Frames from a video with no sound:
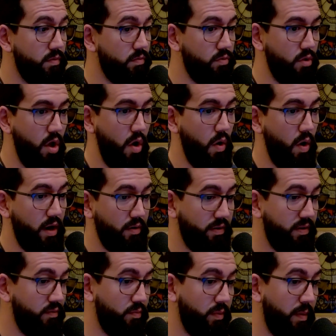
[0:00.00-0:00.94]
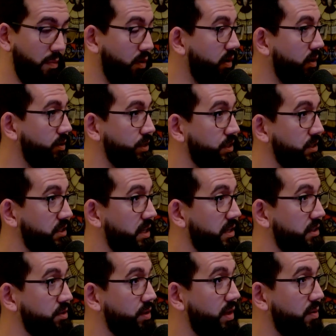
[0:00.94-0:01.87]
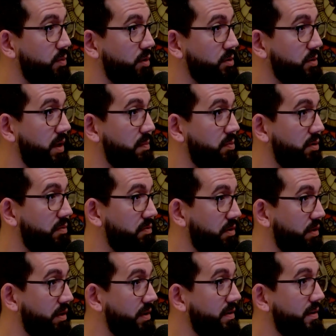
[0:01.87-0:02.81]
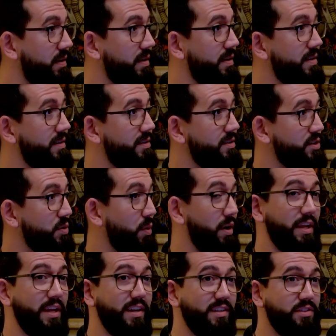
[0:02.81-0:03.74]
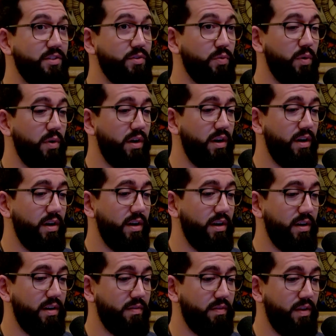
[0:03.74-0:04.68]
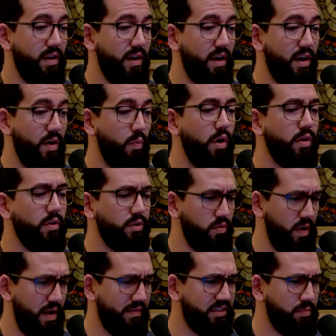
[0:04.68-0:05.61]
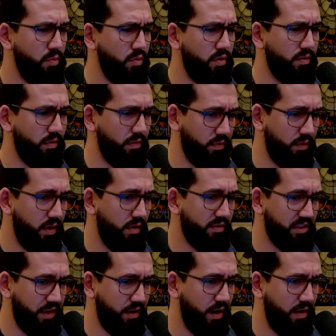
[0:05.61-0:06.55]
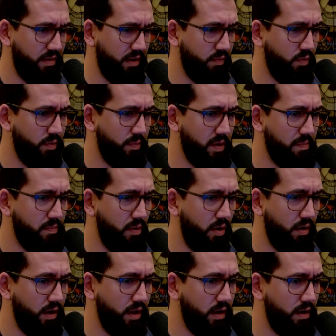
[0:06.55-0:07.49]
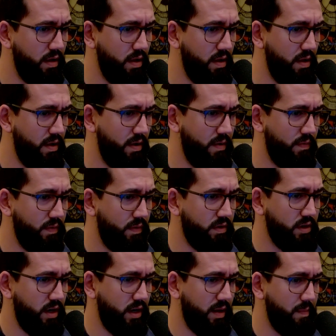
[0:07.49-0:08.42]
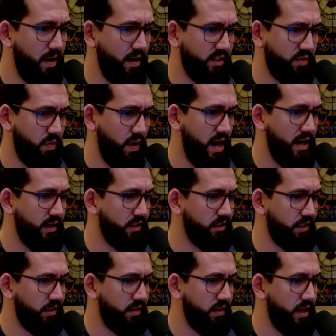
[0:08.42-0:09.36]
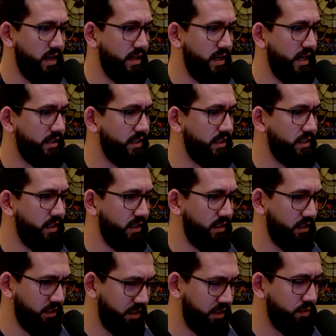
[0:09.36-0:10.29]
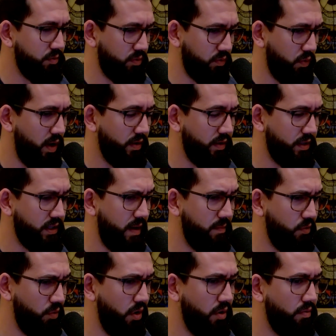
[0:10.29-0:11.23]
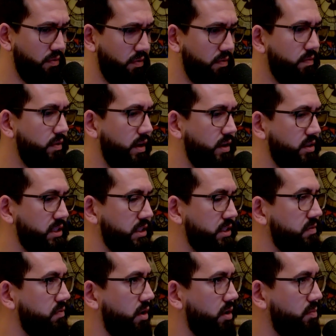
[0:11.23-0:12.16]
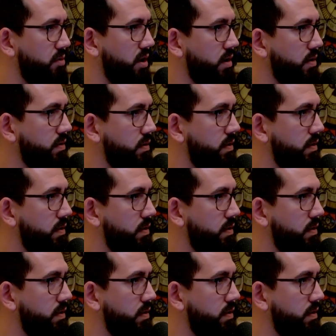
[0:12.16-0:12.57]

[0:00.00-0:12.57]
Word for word: No, I don't even remember what I was going to say, so that works out perfectly. You want to get into, uh, uh, well, you have some more notes here I think would be pertinent in talking about his writings in, in nineteen ten, because this was around the time he wrote The Innocence of Father Brown.